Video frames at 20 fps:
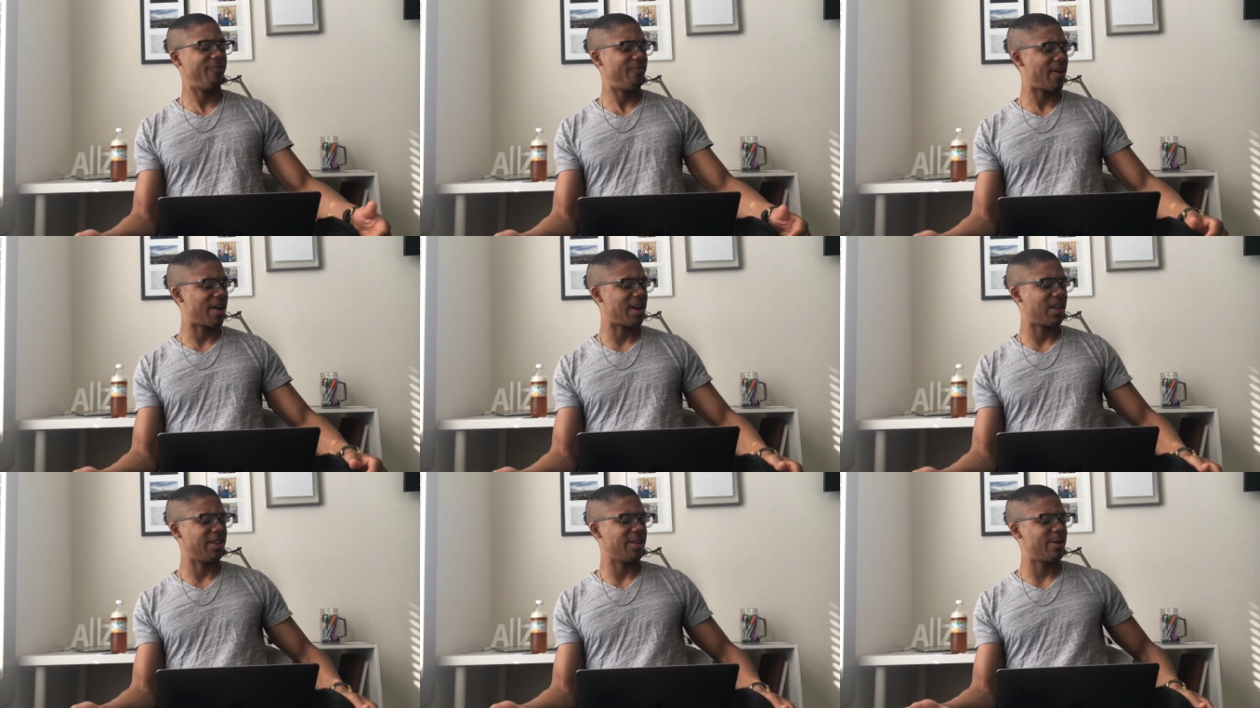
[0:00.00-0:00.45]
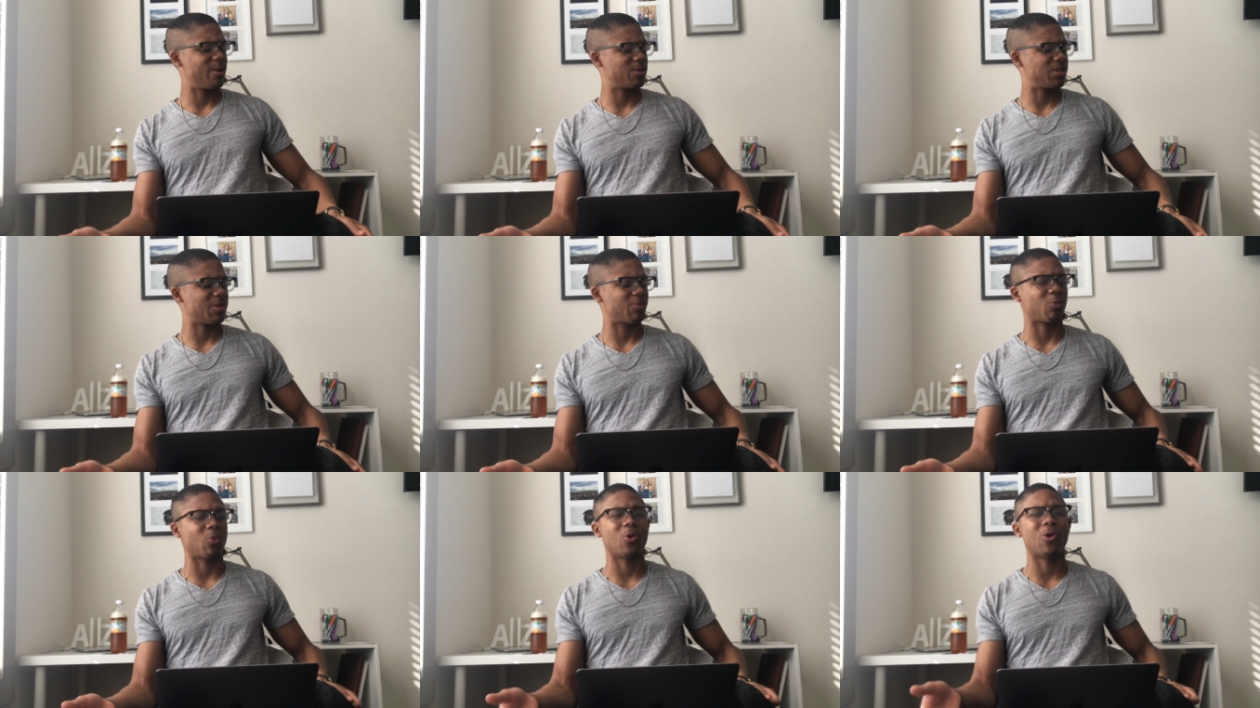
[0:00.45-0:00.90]
find a
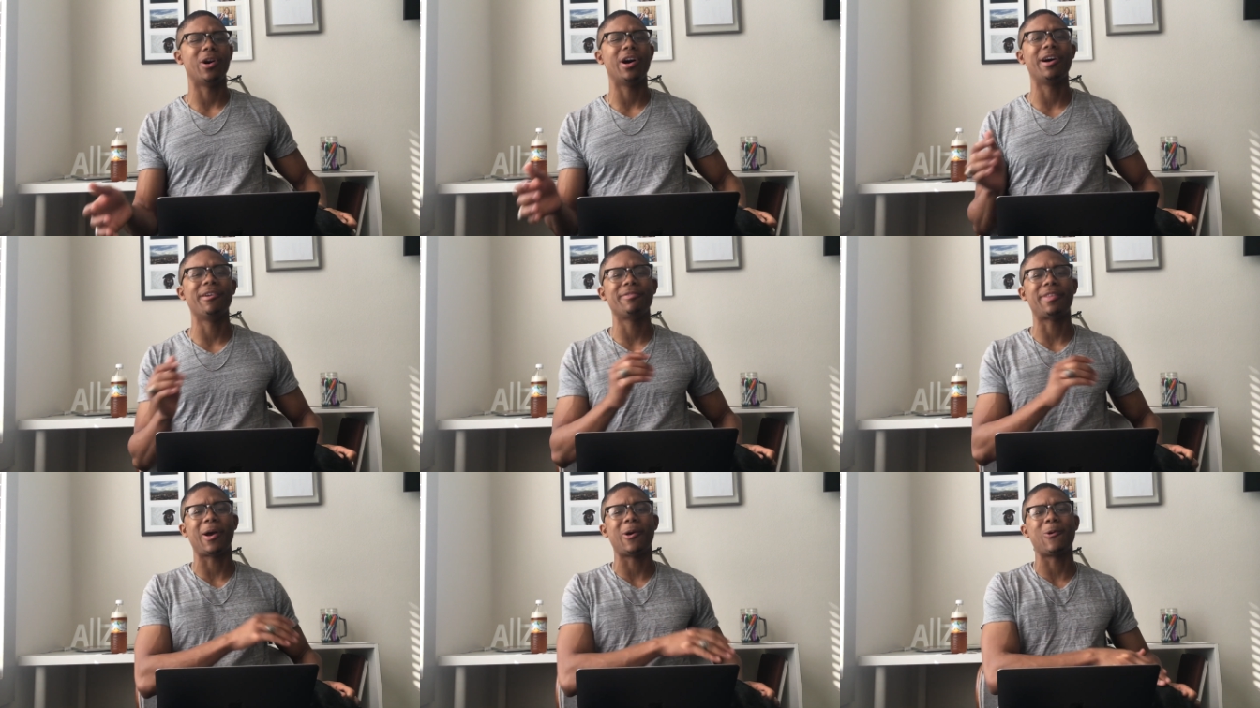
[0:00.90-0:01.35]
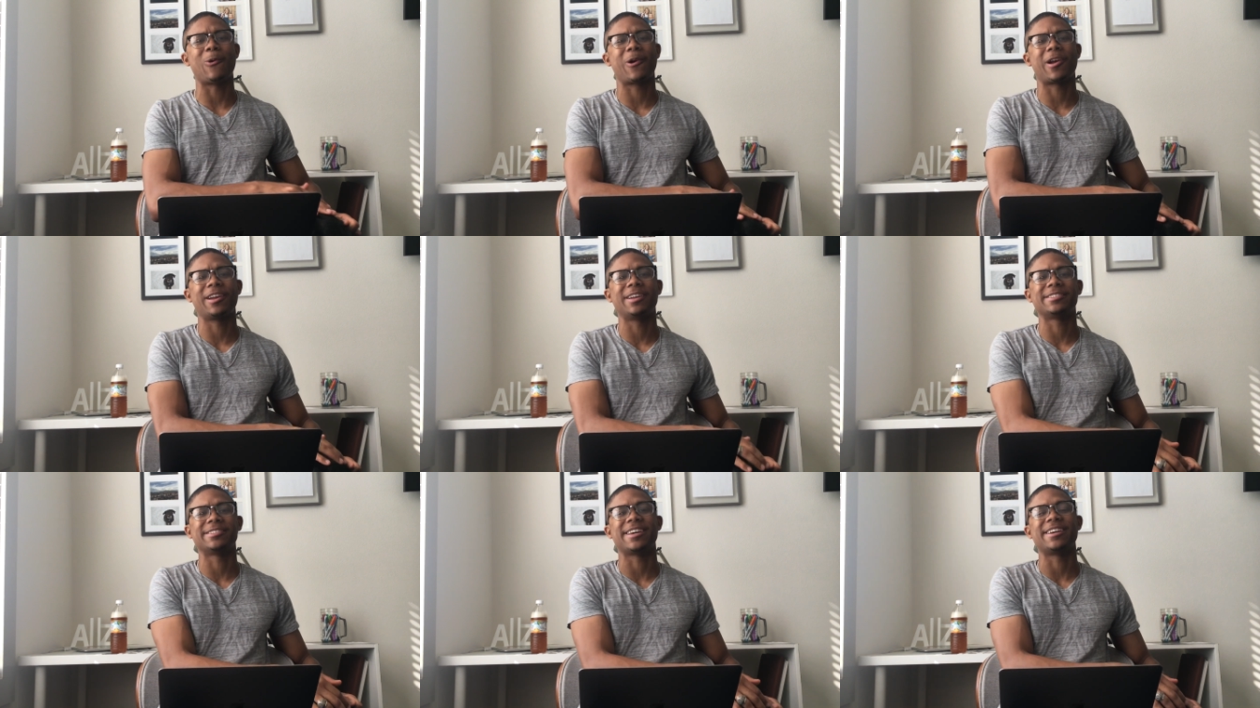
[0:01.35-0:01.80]
leadership role of that
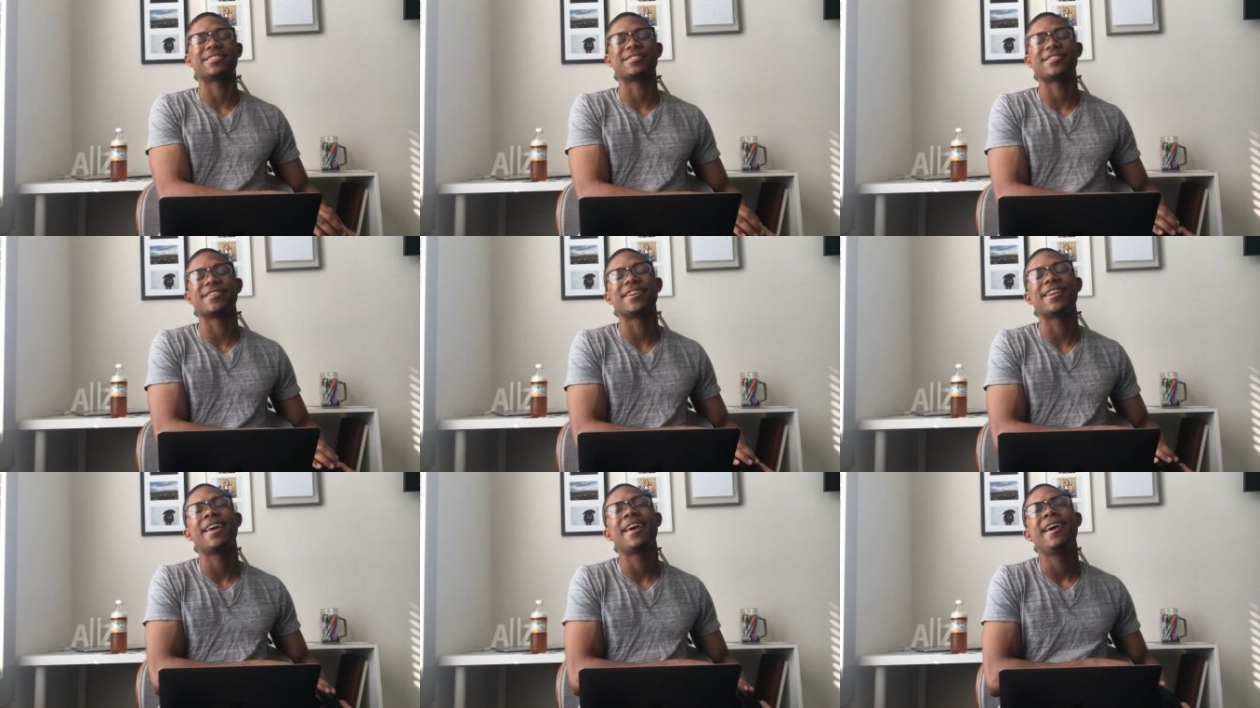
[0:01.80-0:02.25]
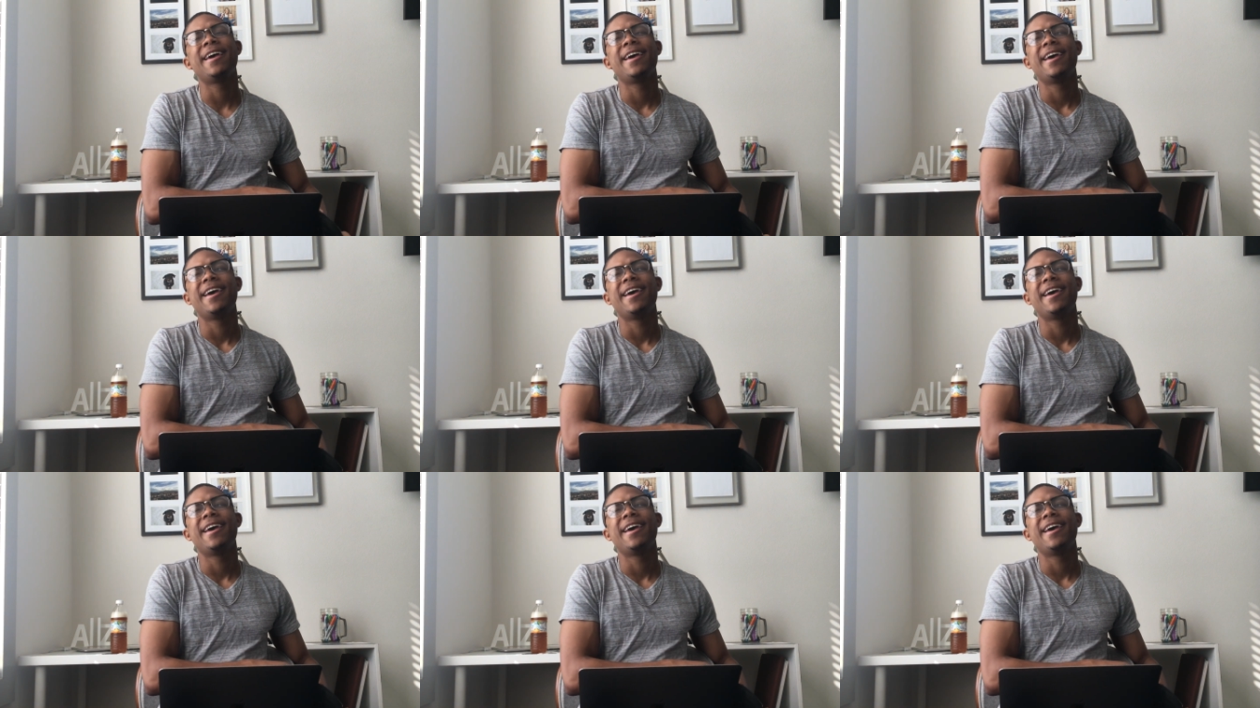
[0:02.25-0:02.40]
organization.